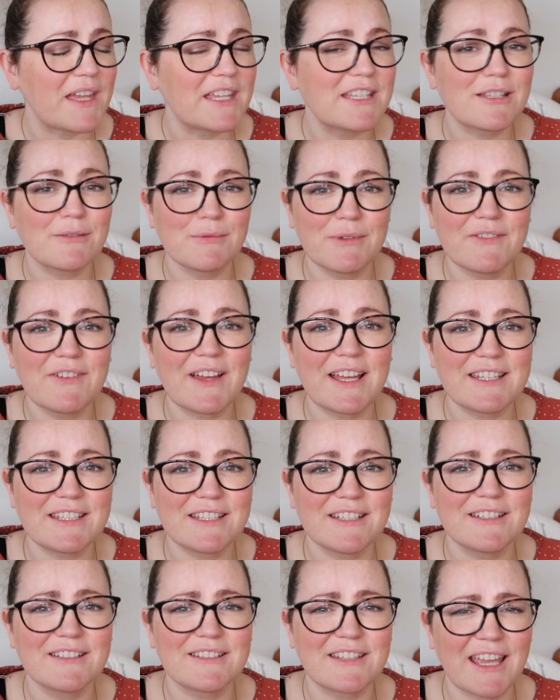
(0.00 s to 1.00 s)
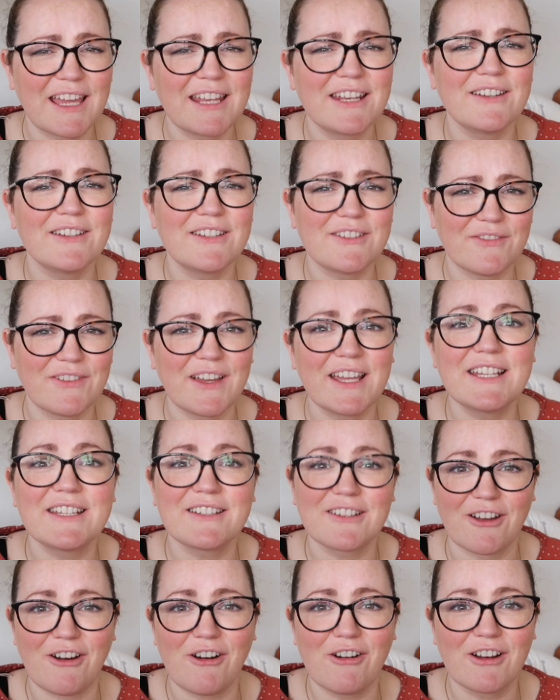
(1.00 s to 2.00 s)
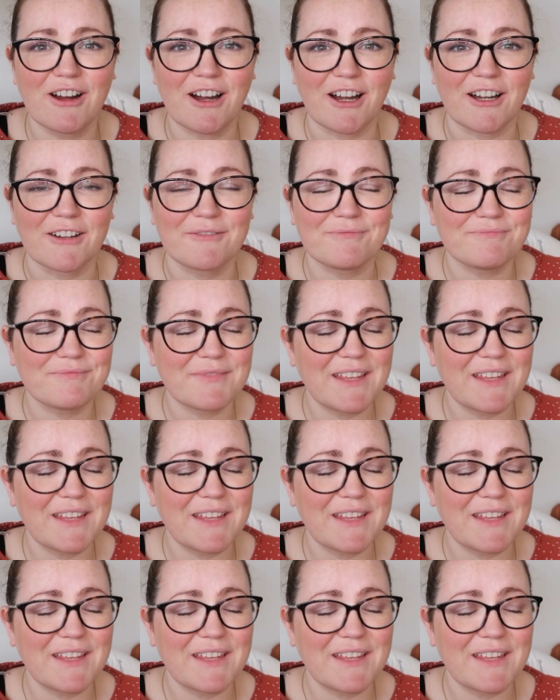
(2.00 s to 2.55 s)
And so we've had to kind of divide and conquer.